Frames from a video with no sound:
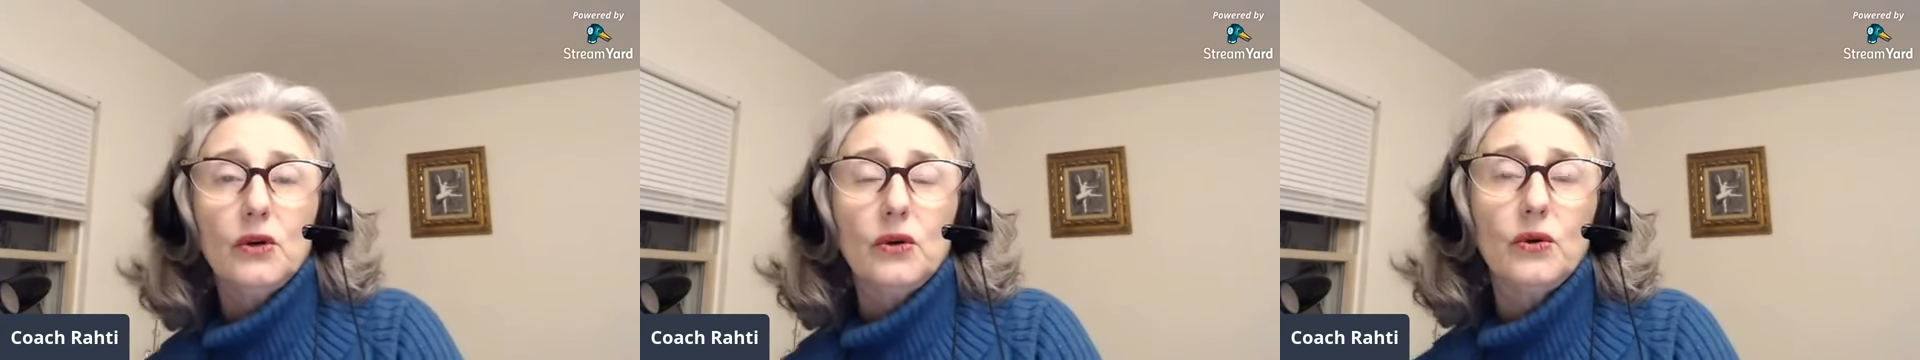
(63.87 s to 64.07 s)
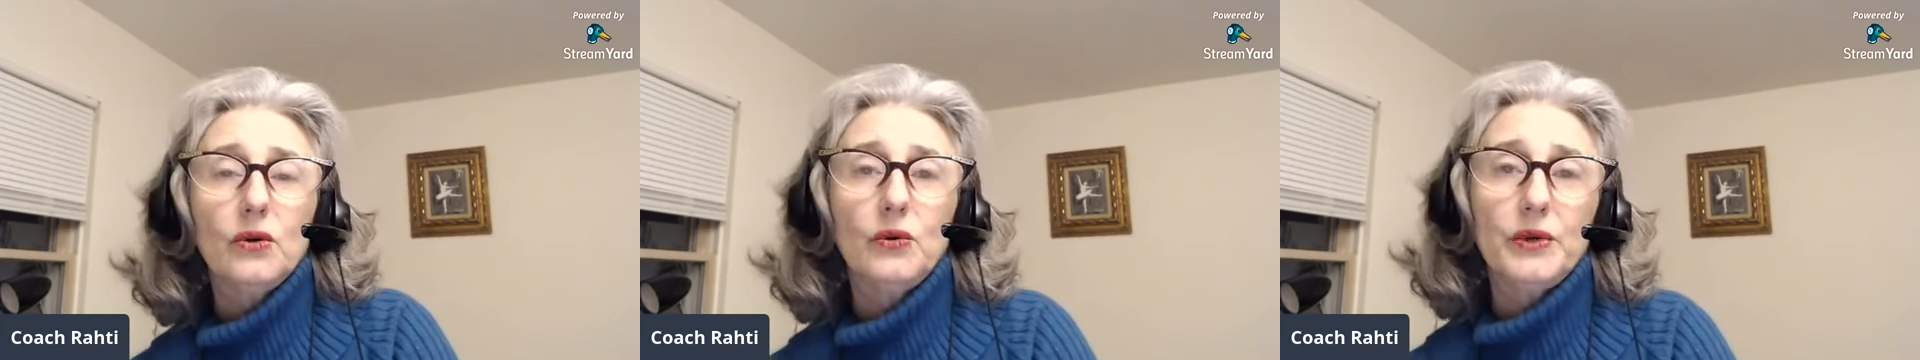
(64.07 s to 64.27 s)

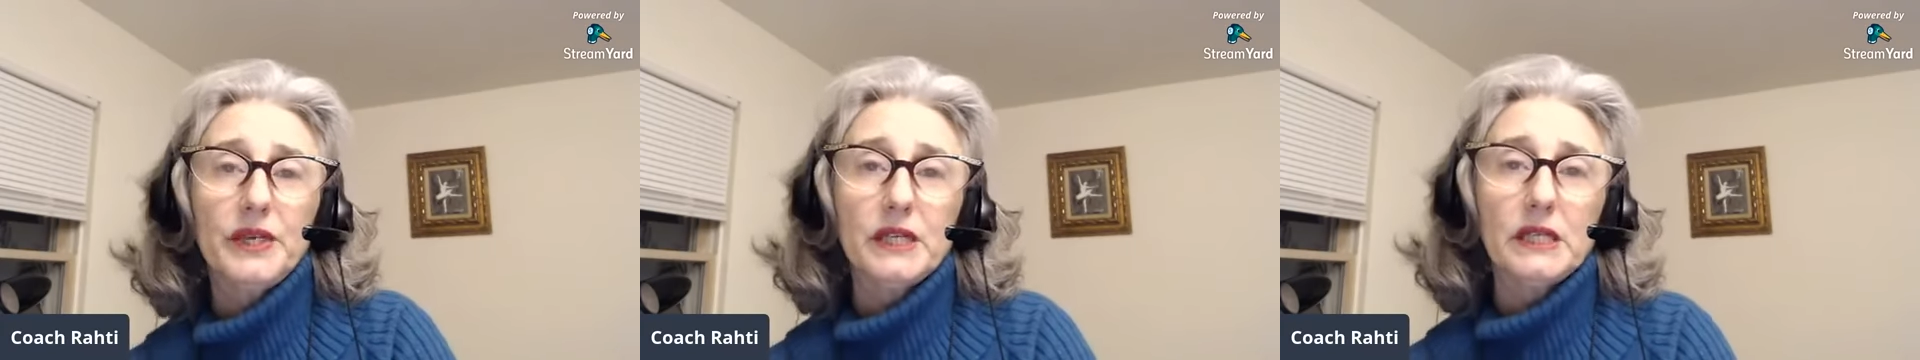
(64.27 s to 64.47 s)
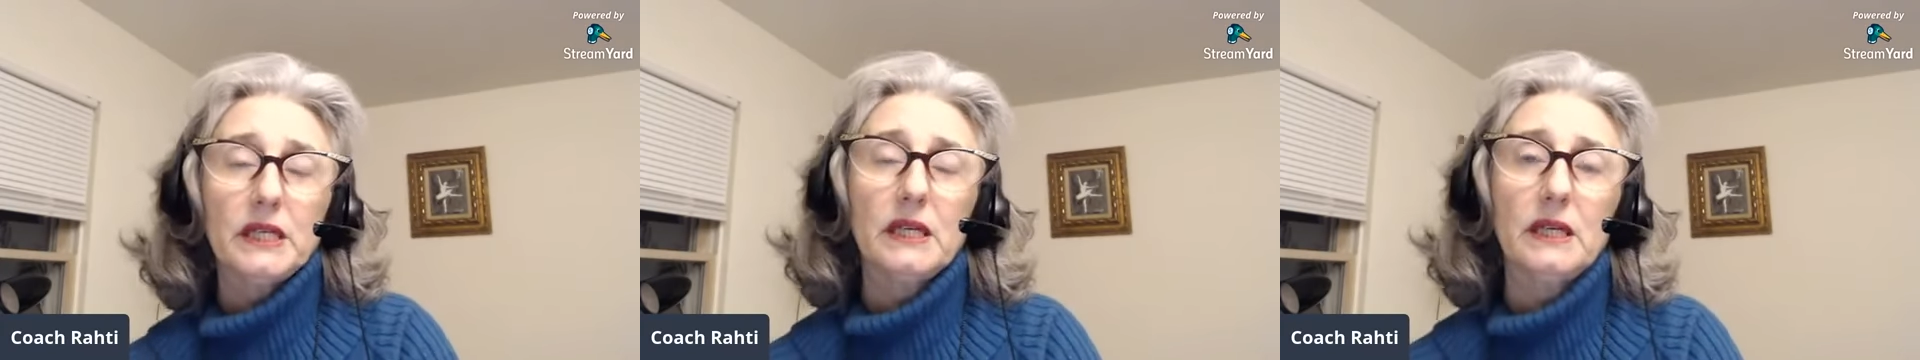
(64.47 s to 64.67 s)
who
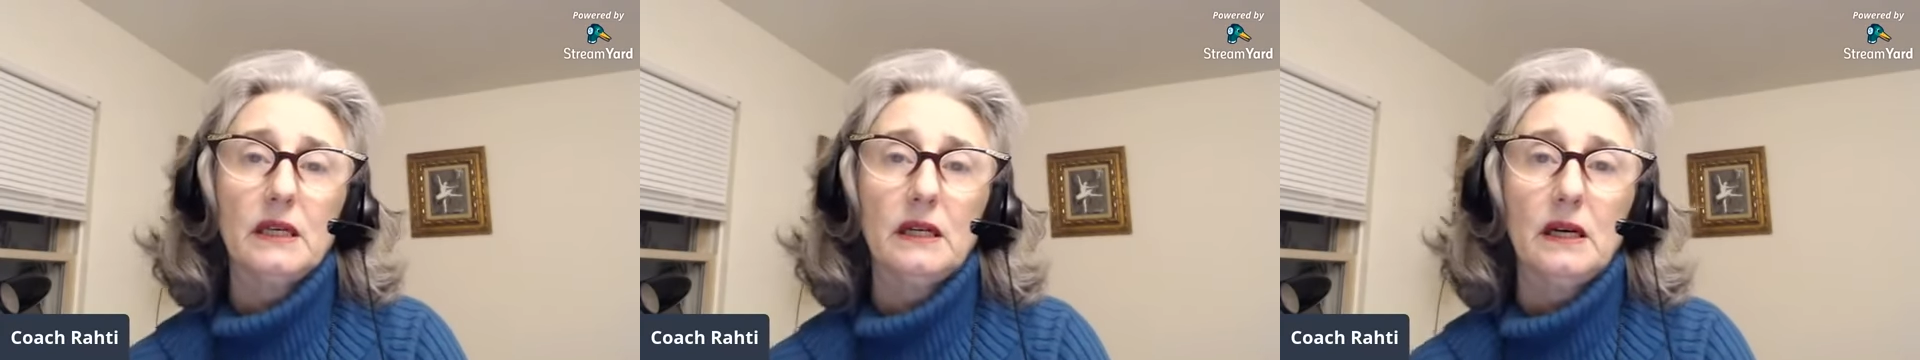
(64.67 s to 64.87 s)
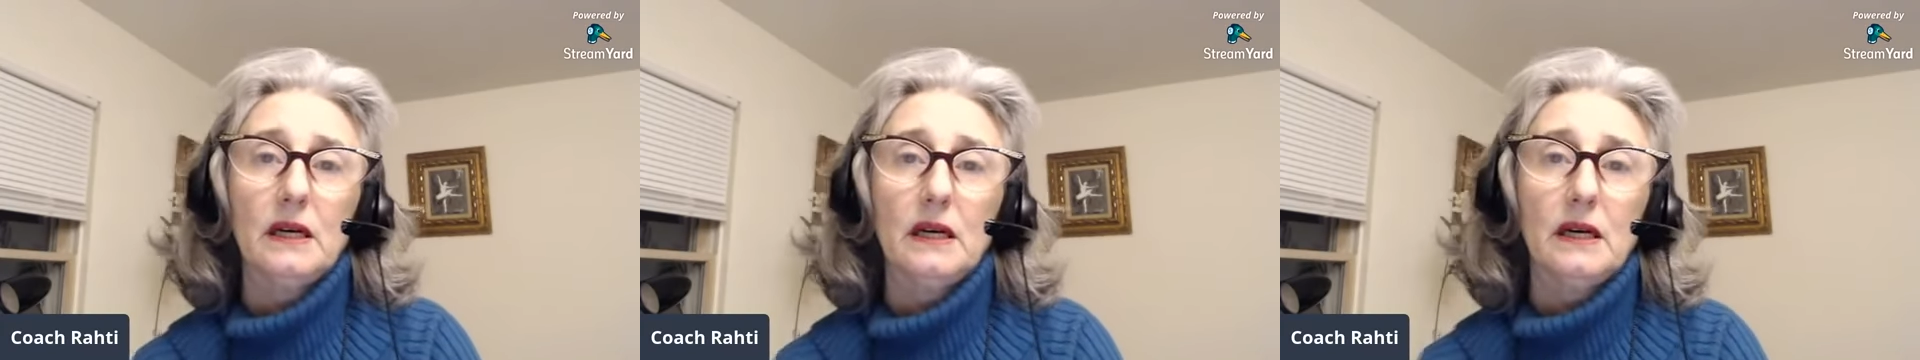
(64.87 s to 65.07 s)
is in
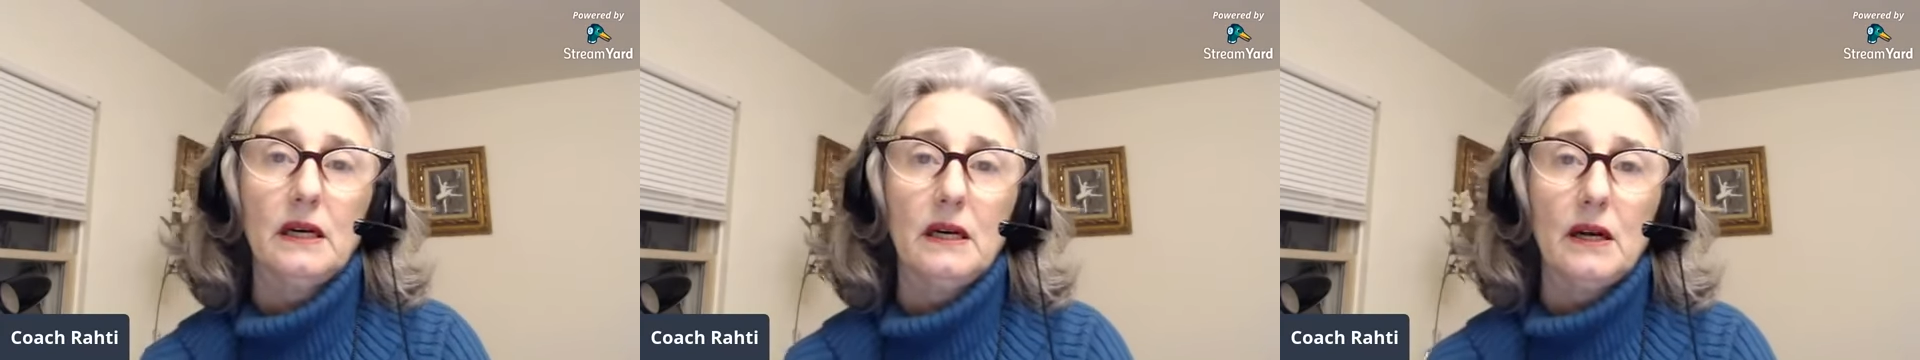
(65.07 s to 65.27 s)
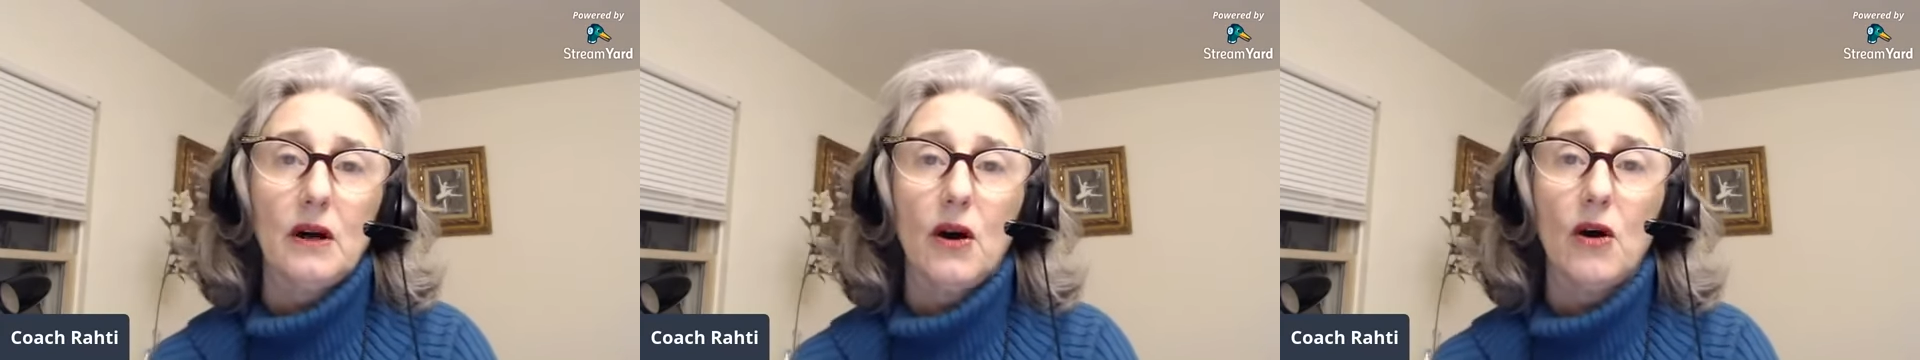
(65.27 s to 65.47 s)

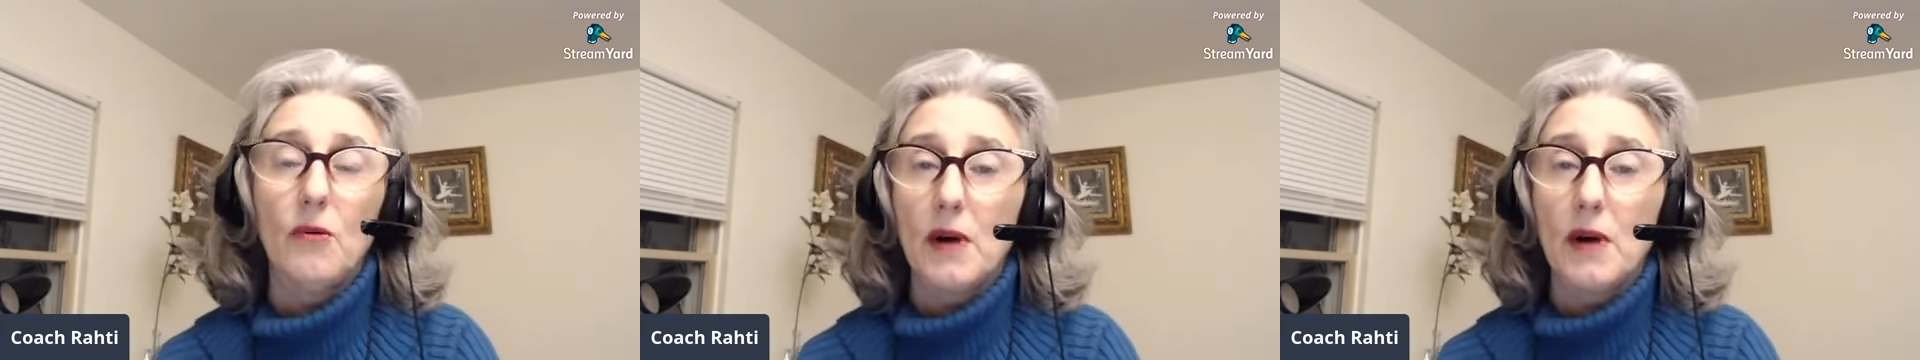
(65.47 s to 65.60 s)
home